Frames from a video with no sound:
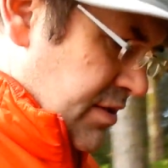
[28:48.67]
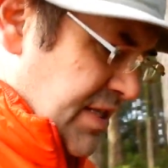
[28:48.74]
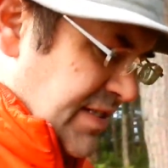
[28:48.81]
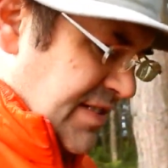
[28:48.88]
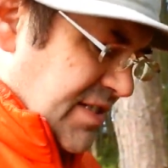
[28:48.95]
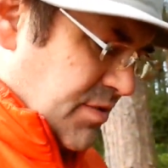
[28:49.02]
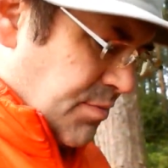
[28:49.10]

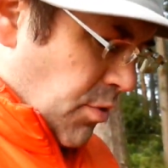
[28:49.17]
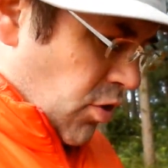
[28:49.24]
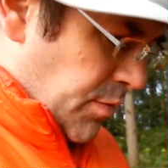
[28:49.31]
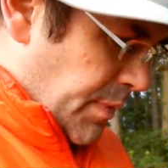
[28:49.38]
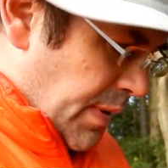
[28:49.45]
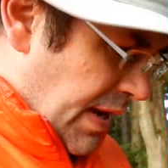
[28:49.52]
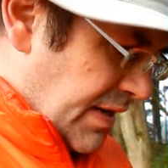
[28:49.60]
'Tis a
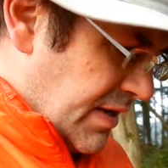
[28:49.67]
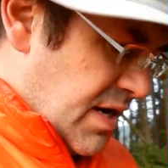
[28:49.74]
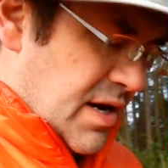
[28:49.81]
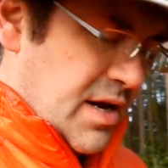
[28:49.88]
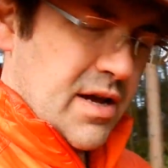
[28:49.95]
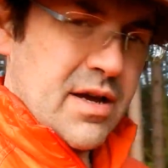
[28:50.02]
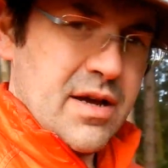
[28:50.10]
small pan.
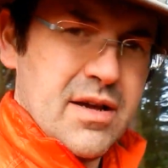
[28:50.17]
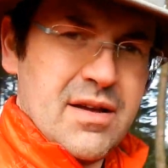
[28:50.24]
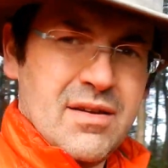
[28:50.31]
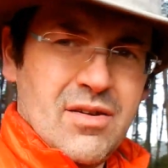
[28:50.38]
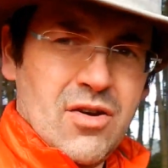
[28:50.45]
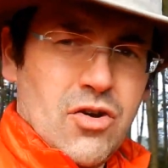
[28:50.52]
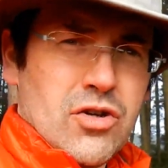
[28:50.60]

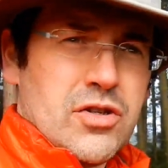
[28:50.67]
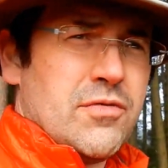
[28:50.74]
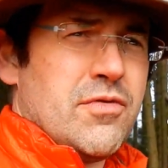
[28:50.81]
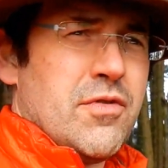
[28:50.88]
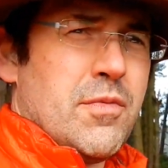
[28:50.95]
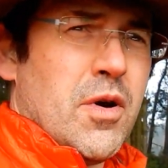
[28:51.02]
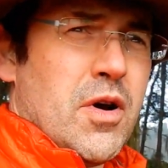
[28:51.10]

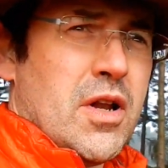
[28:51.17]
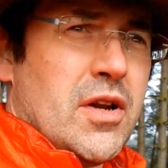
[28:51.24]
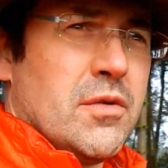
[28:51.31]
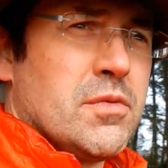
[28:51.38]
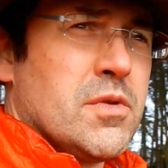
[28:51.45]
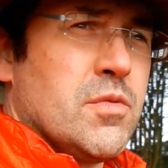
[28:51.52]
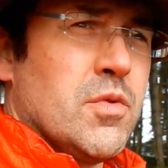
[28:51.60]
Awesome for boiling
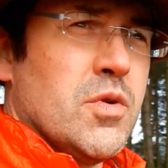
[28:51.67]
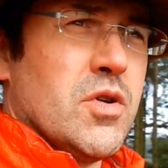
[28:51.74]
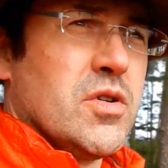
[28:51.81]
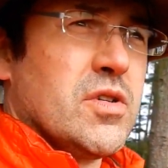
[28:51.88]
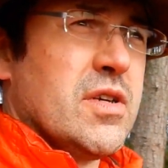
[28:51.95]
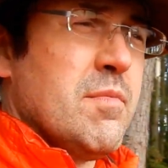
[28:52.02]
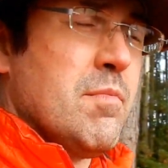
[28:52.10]
up some
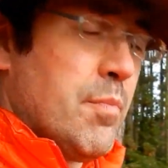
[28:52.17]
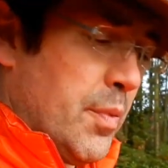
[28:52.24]
water,